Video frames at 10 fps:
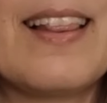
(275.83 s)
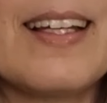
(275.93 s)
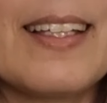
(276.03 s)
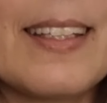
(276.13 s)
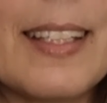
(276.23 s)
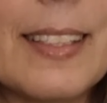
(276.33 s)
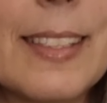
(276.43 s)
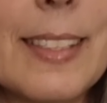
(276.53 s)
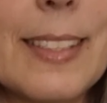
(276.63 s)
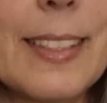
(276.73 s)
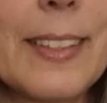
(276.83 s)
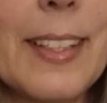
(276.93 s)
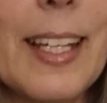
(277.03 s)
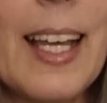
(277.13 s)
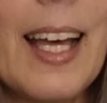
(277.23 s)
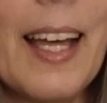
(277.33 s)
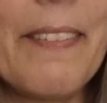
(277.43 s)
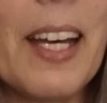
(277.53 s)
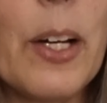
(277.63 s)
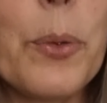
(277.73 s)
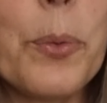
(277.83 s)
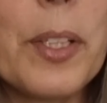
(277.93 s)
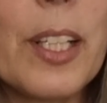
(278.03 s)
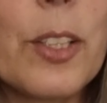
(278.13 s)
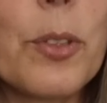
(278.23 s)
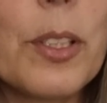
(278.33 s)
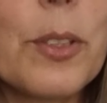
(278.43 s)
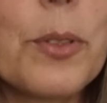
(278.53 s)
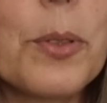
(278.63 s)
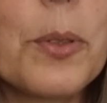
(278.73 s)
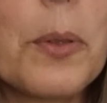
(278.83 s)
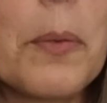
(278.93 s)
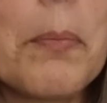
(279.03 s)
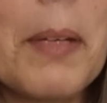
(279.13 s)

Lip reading: Like this. Now we are going to